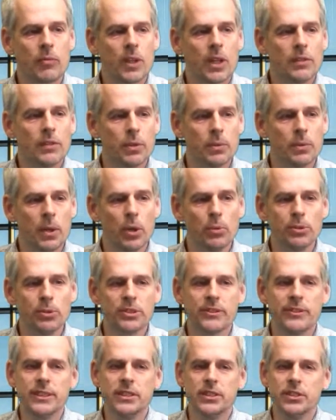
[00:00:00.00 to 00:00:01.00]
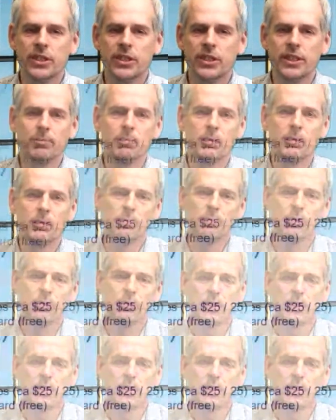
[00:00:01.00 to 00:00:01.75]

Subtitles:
home screen, you can press on